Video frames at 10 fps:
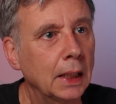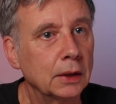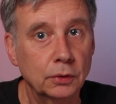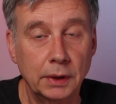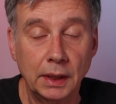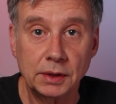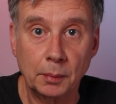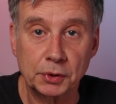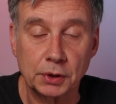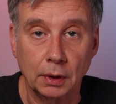Today's
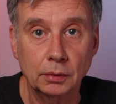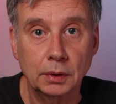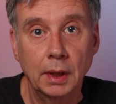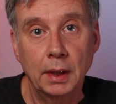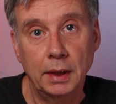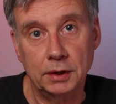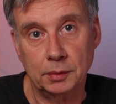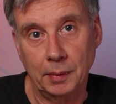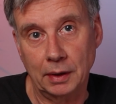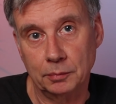episode is
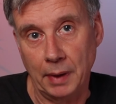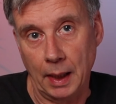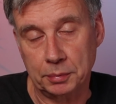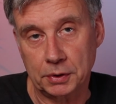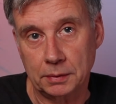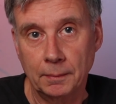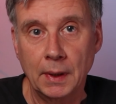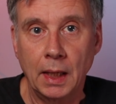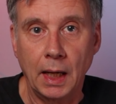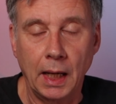about maps.
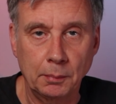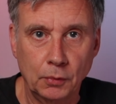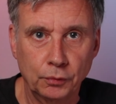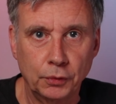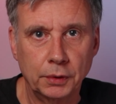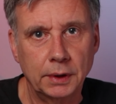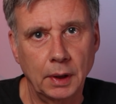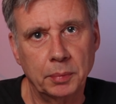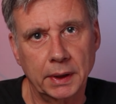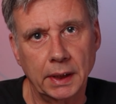I'm converting the
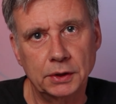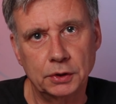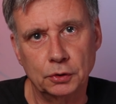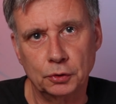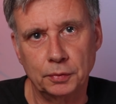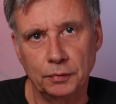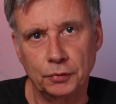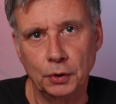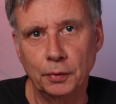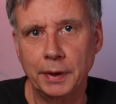application to
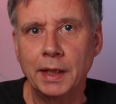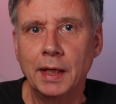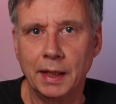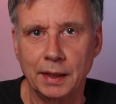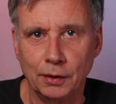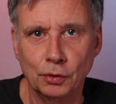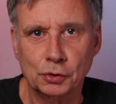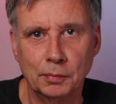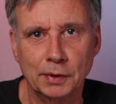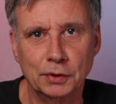SwiftUI, and I
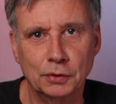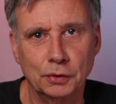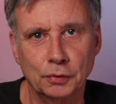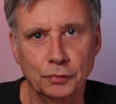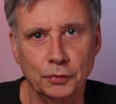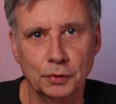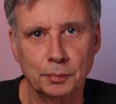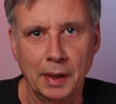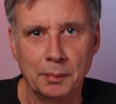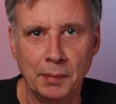also wanted to convert
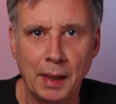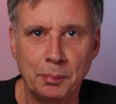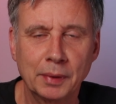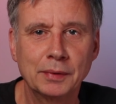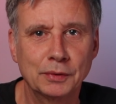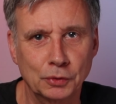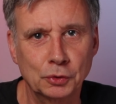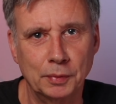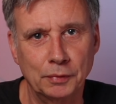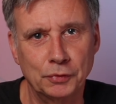my map to
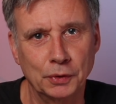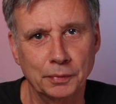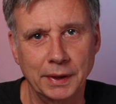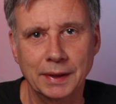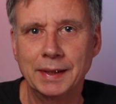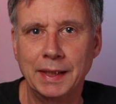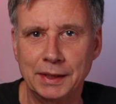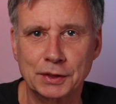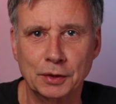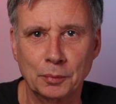SwiftUI.
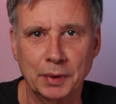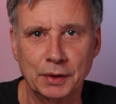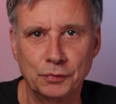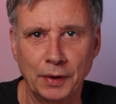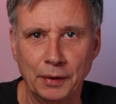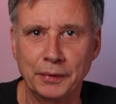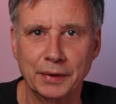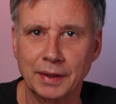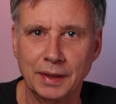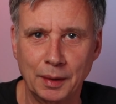It's a complete
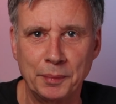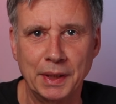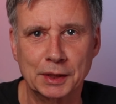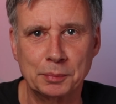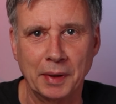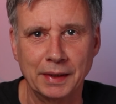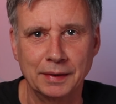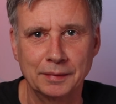failure. Let me explain.